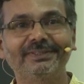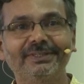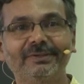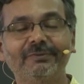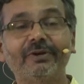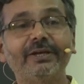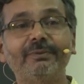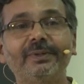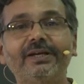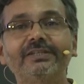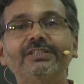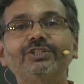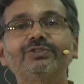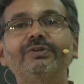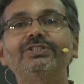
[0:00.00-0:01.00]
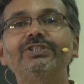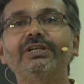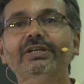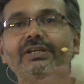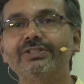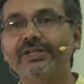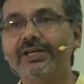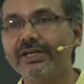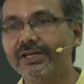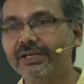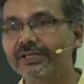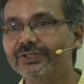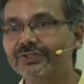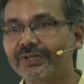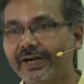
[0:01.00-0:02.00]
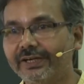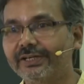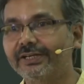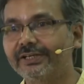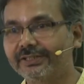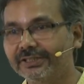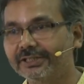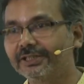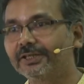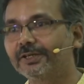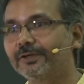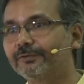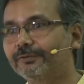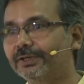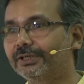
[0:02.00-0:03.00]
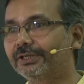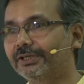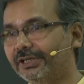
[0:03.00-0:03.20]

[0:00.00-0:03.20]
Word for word: Why? Because SVG is a standard for